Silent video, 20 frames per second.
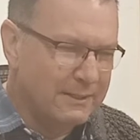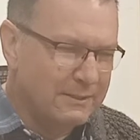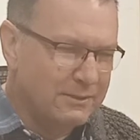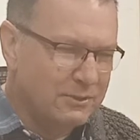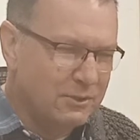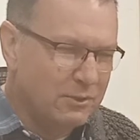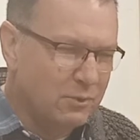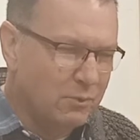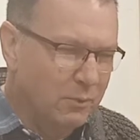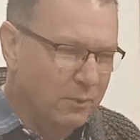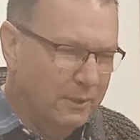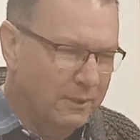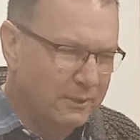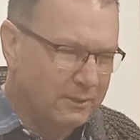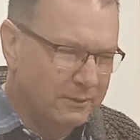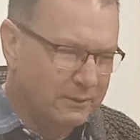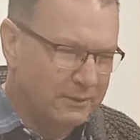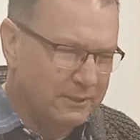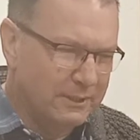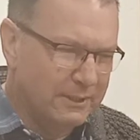to the
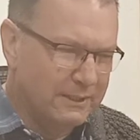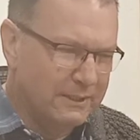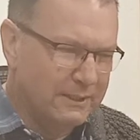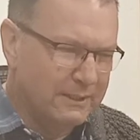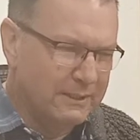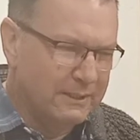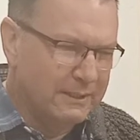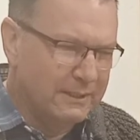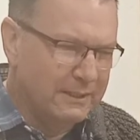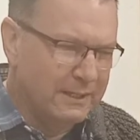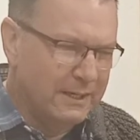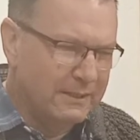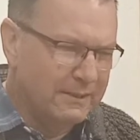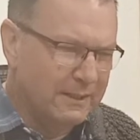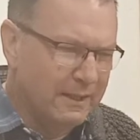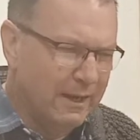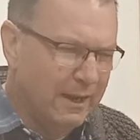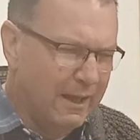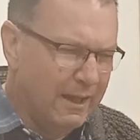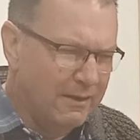world in
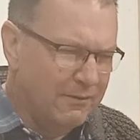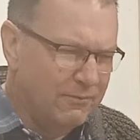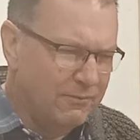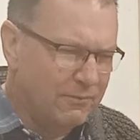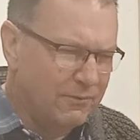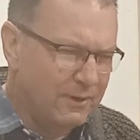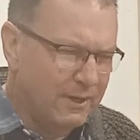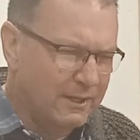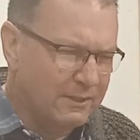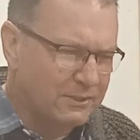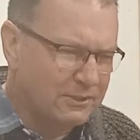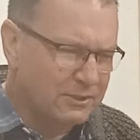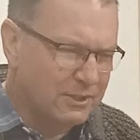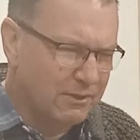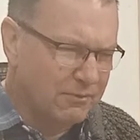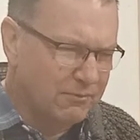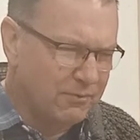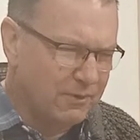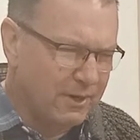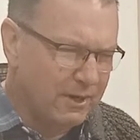the life and
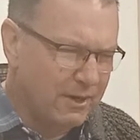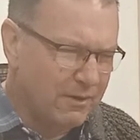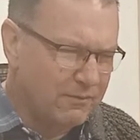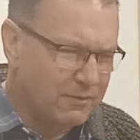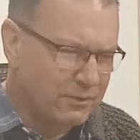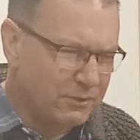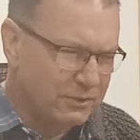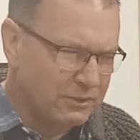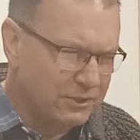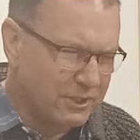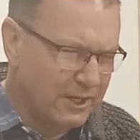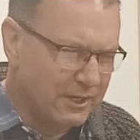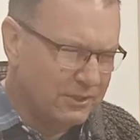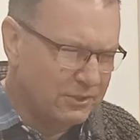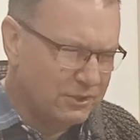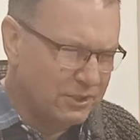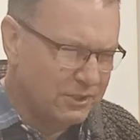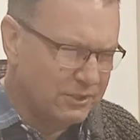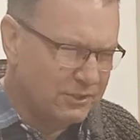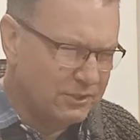suffering of your Son,
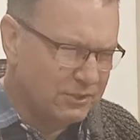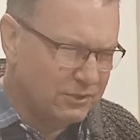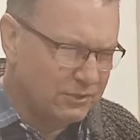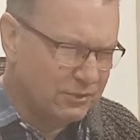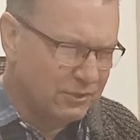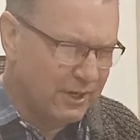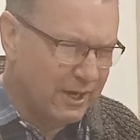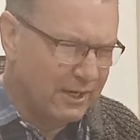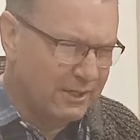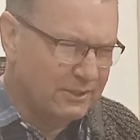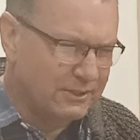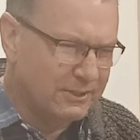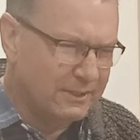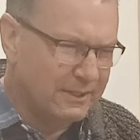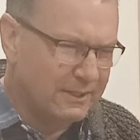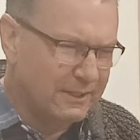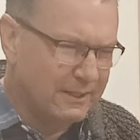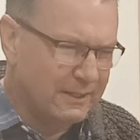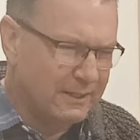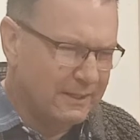Jesus Christ.
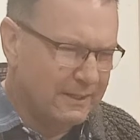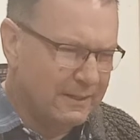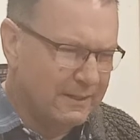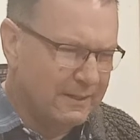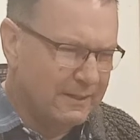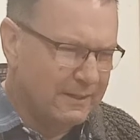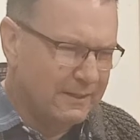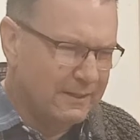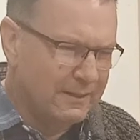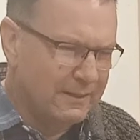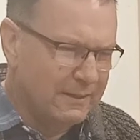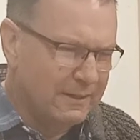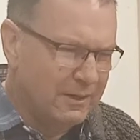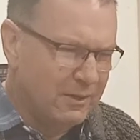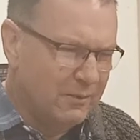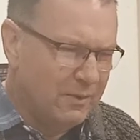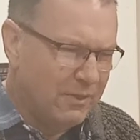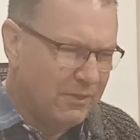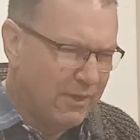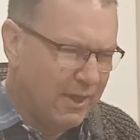
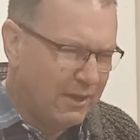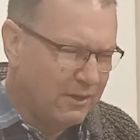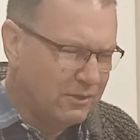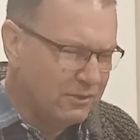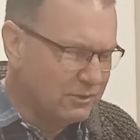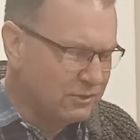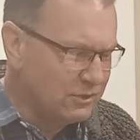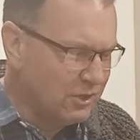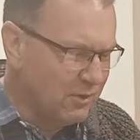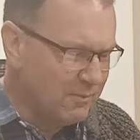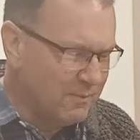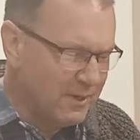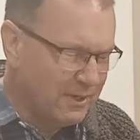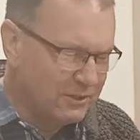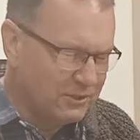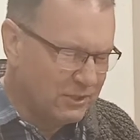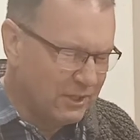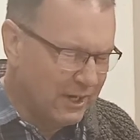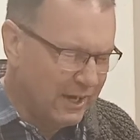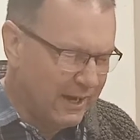We thank you so
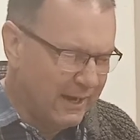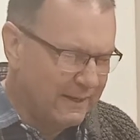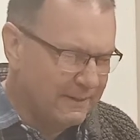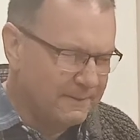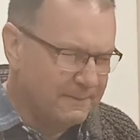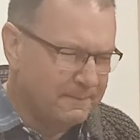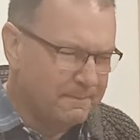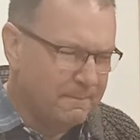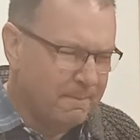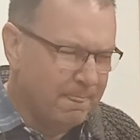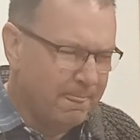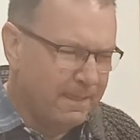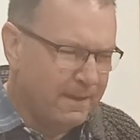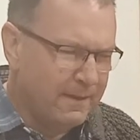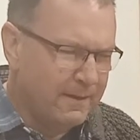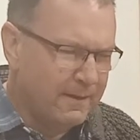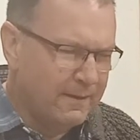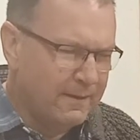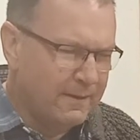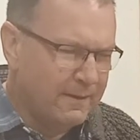much again
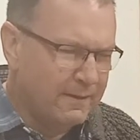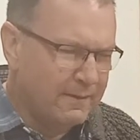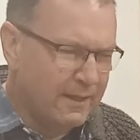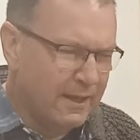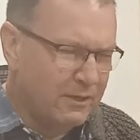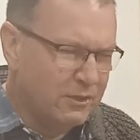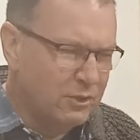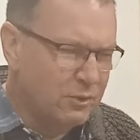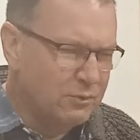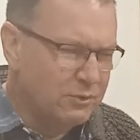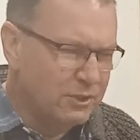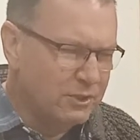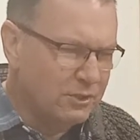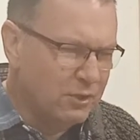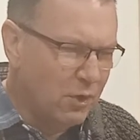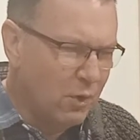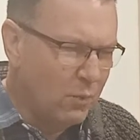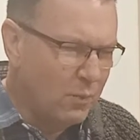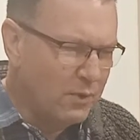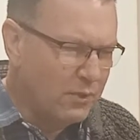that you did
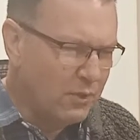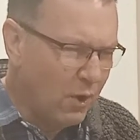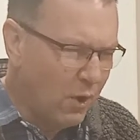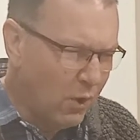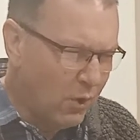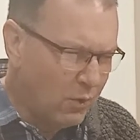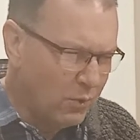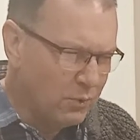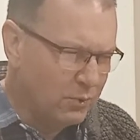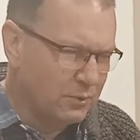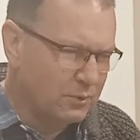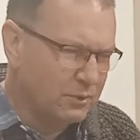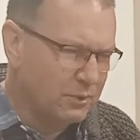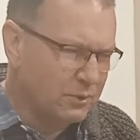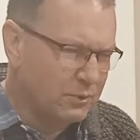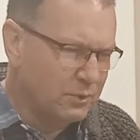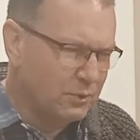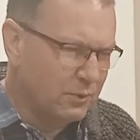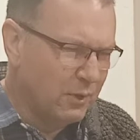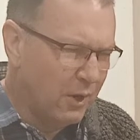not withhold
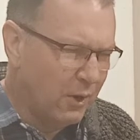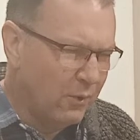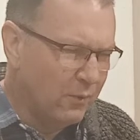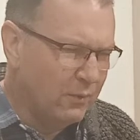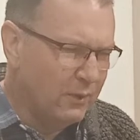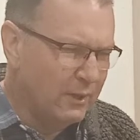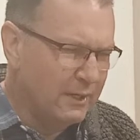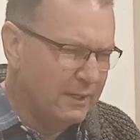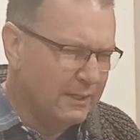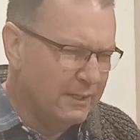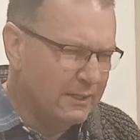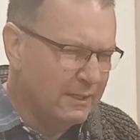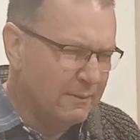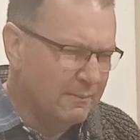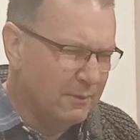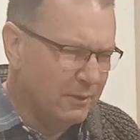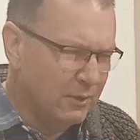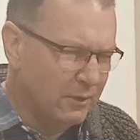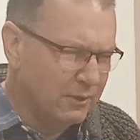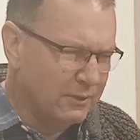your only
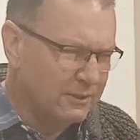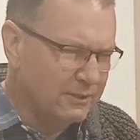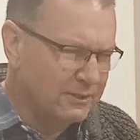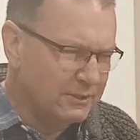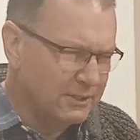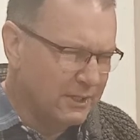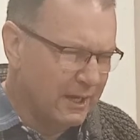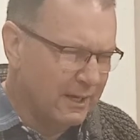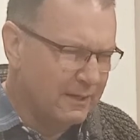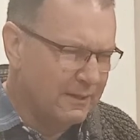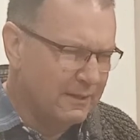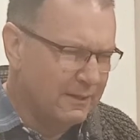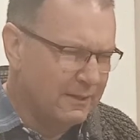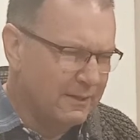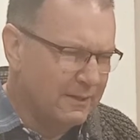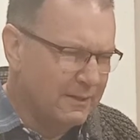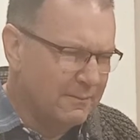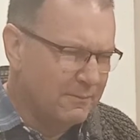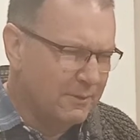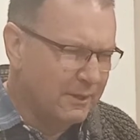begotten Son,
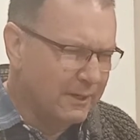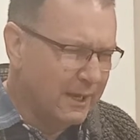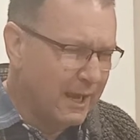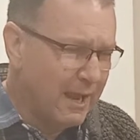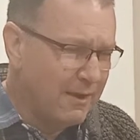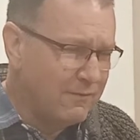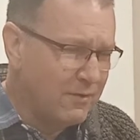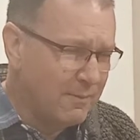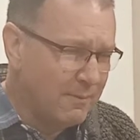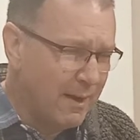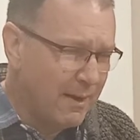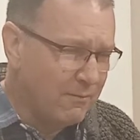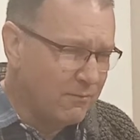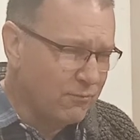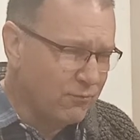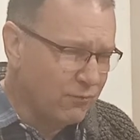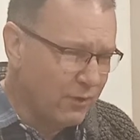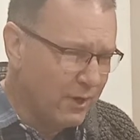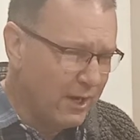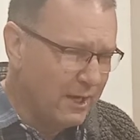but gave him up
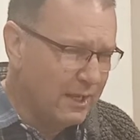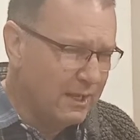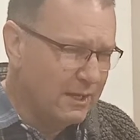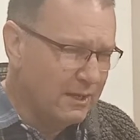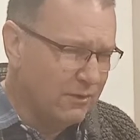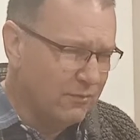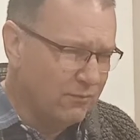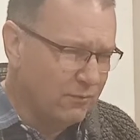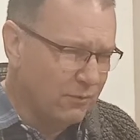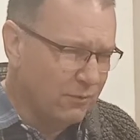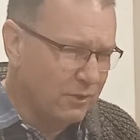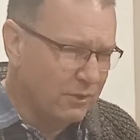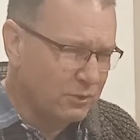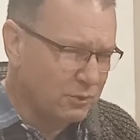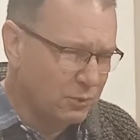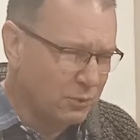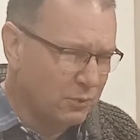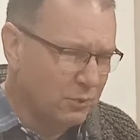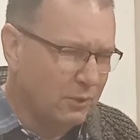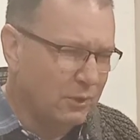freely for us
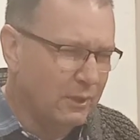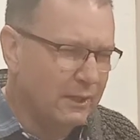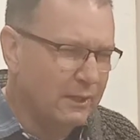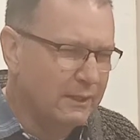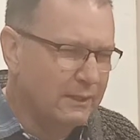all.